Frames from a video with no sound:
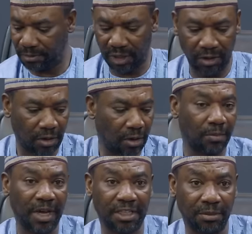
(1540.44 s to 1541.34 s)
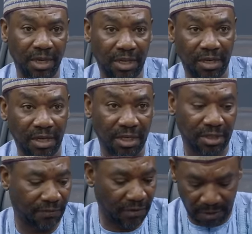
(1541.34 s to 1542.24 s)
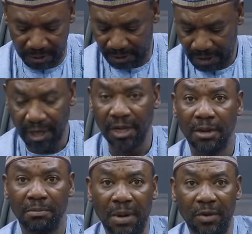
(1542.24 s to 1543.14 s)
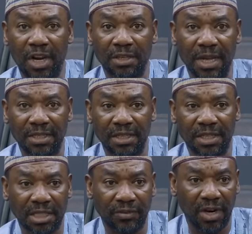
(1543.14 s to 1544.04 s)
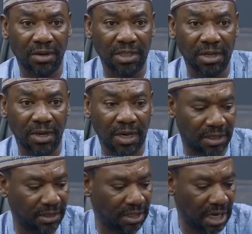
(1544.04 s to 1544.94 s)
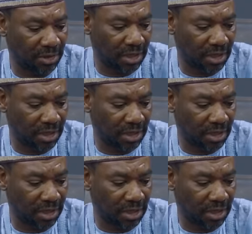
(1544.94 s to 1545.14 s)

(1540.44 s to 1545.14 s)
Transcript: May God Almighty make it easy for us. Yeah. My brothers, my sisters, if you look on an assistant